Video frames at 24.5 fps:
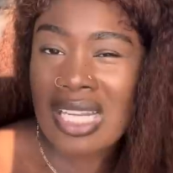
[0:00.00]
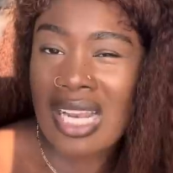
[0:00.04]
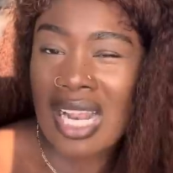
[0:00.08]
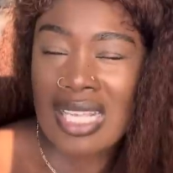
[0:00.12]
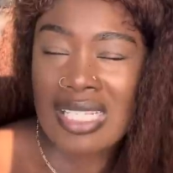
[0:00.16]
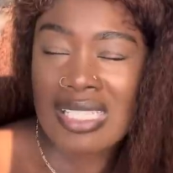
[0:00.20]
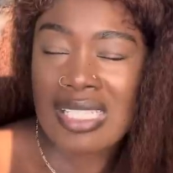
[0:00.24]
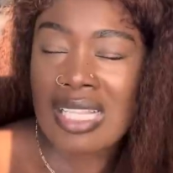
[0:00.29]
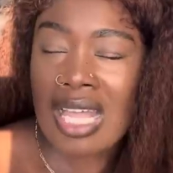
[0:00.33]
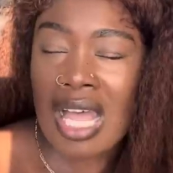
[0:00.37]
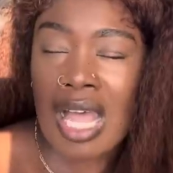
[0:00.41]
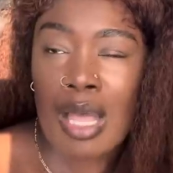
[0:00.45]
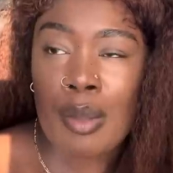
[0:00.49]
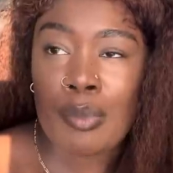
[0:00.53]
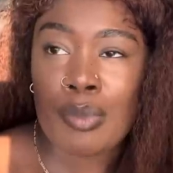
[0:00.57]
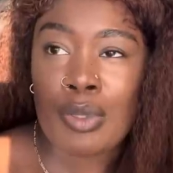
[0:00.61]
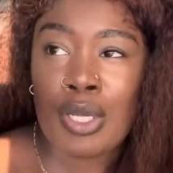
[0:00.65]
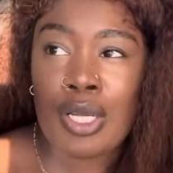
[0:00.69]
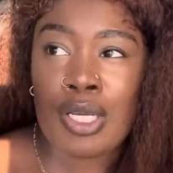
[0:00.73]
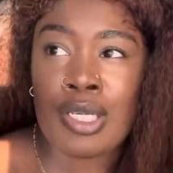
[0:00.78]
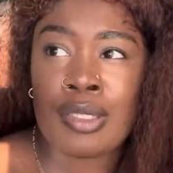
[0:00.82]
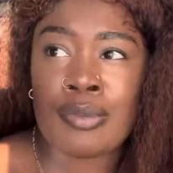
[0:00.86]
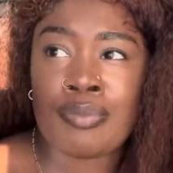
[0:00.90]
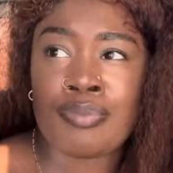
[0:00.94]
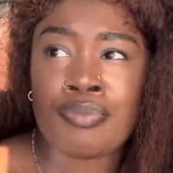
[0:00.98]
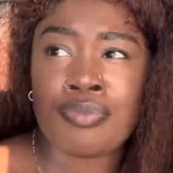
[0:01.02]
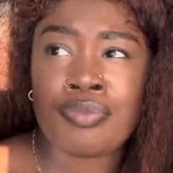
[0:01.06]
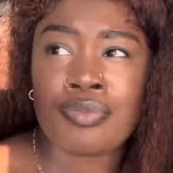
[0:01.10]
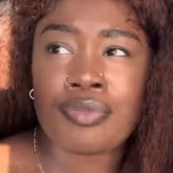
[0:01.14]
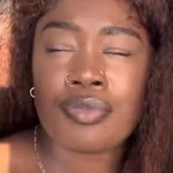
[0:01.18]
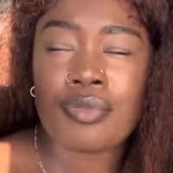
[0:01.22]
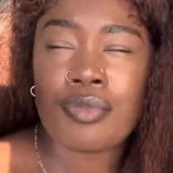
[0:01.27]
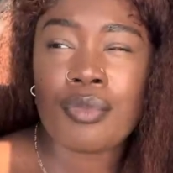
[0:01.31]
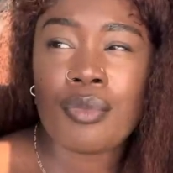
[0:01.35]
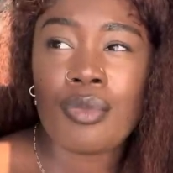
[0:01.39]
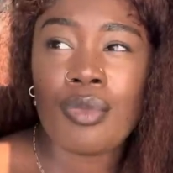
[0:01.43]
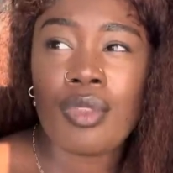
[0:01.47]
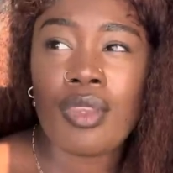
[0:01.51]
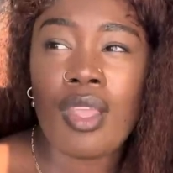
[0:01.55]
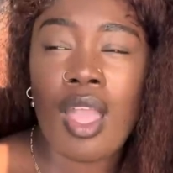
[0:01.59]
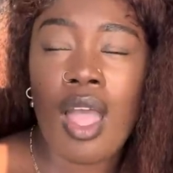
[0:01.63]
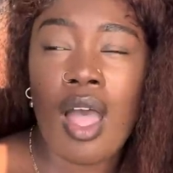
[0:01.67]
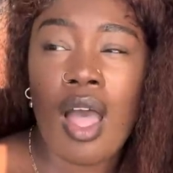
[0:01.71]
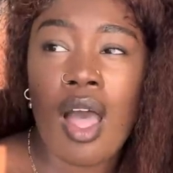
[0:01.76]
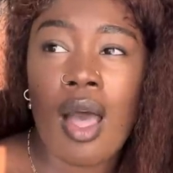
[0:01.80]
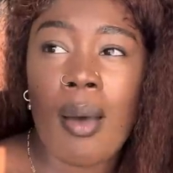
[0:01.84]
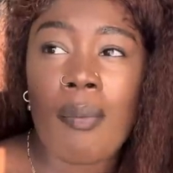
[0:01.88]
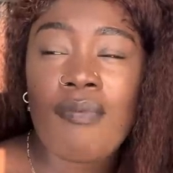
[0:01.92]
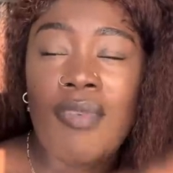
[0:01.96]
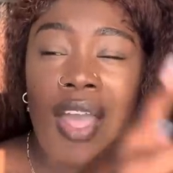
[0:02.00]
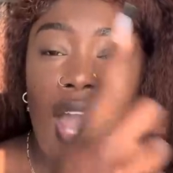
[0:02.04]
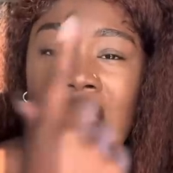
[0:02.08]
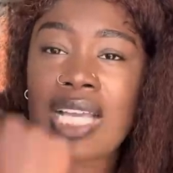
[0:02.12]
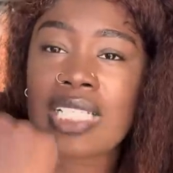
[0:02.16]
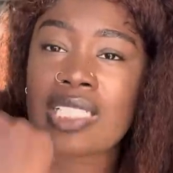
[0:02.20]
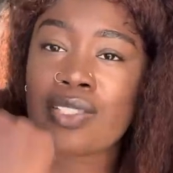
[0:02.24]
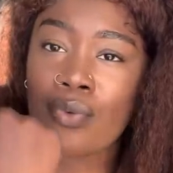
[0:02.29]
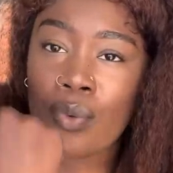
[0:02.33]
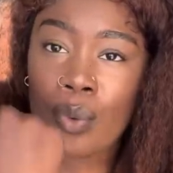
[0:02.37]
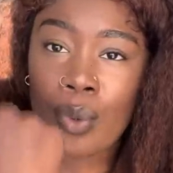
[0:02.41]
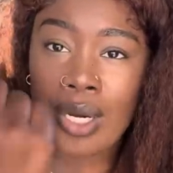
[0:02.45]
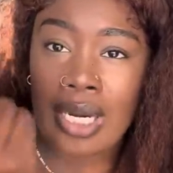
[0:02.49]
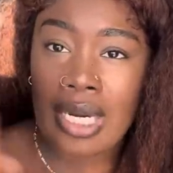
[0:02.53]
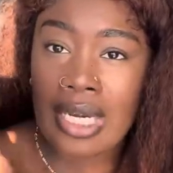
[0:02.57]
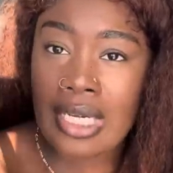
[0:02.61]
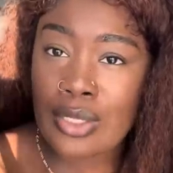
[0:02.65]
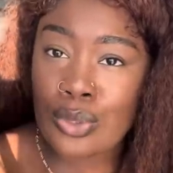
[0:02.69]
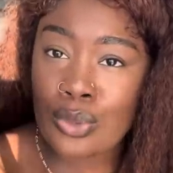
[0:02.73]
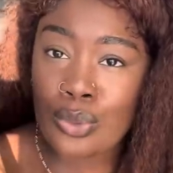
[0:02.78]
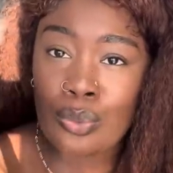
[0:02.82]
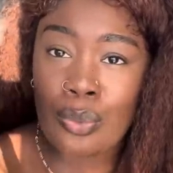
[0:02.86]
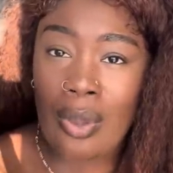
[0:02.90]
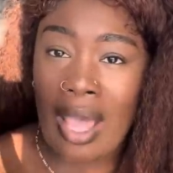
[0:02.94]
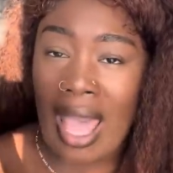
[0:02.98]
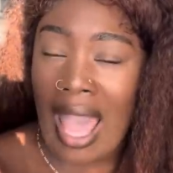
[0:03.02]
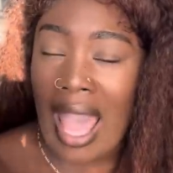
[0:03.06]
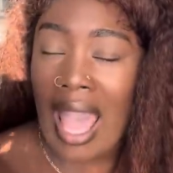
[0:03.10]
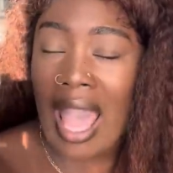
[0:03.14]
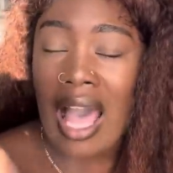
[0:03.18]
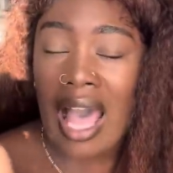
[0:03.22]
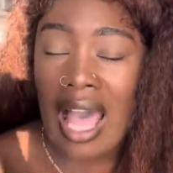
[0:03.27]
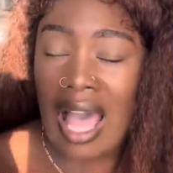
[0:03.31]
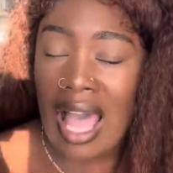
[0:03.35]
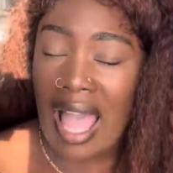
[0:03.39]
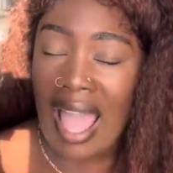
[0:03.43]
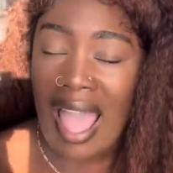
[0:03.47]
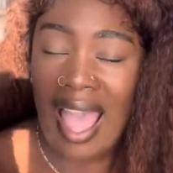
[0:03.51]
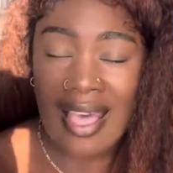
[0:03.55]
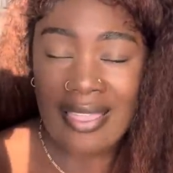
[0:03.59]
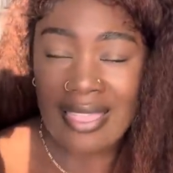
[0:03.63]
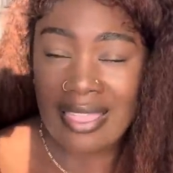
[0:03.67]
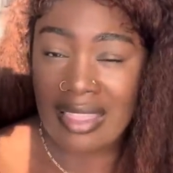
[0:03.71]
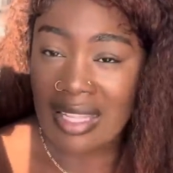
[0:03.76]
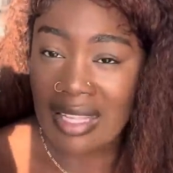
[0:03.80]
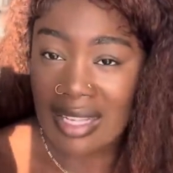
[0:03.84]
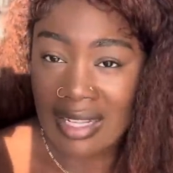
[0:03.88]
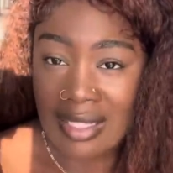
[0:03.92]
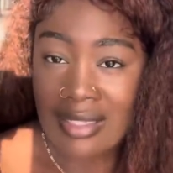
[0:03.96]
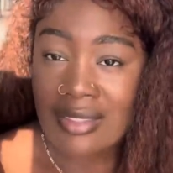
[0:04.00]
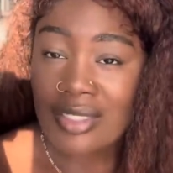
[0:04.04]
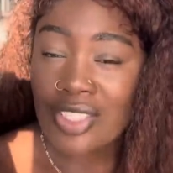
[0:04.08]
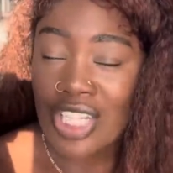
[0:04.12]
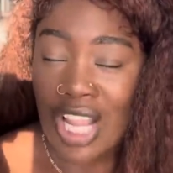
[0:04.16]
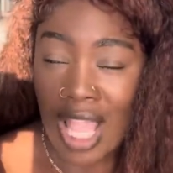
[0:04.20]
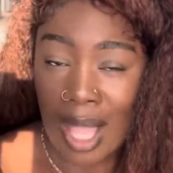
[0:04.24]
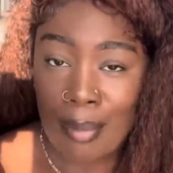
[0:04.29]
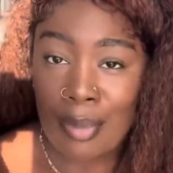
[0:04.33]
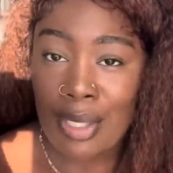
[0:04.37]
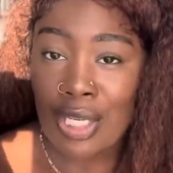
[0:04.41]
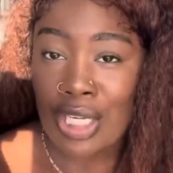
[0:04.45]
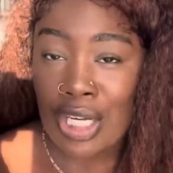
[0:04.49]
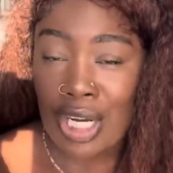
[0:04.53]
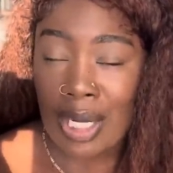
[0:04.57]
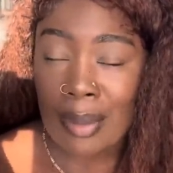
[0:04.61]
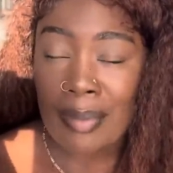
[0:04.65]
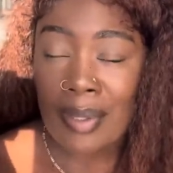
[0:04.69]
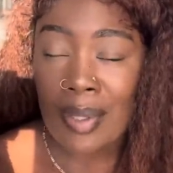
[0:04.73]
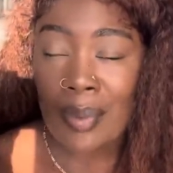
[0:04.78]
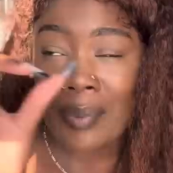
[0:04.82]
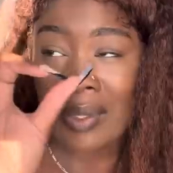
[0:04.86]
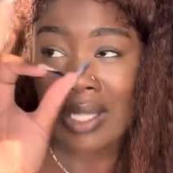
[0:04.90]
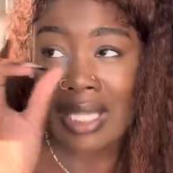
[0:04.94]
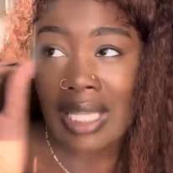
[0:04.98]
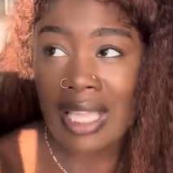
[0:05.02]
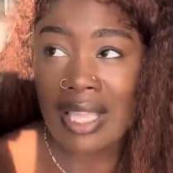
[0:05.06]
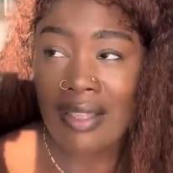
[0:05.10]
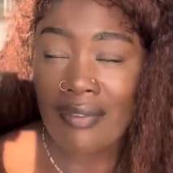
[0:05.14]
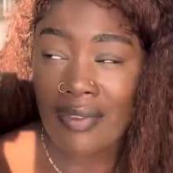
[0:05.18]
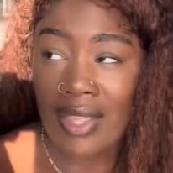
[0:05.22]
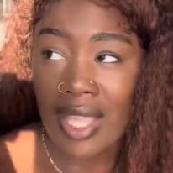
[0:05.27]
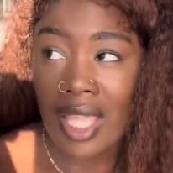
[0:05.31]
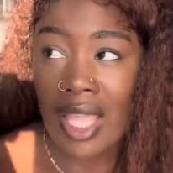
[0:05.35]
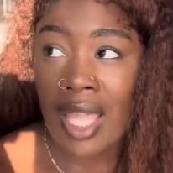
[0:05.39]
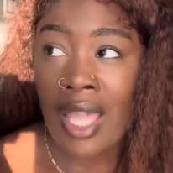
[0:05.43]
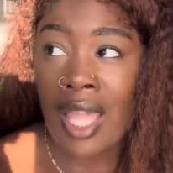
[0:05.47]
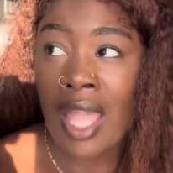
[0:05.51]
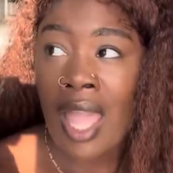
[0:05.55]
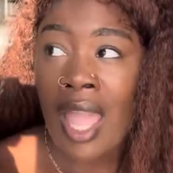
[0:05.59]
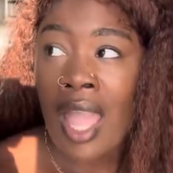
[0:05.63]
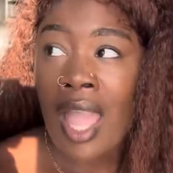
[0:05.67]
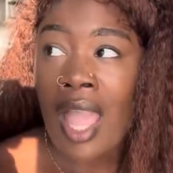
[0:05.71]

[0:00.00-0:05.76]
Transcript: nice time, y'all. Fast forward to after Chapman and Kirby, we're leaving,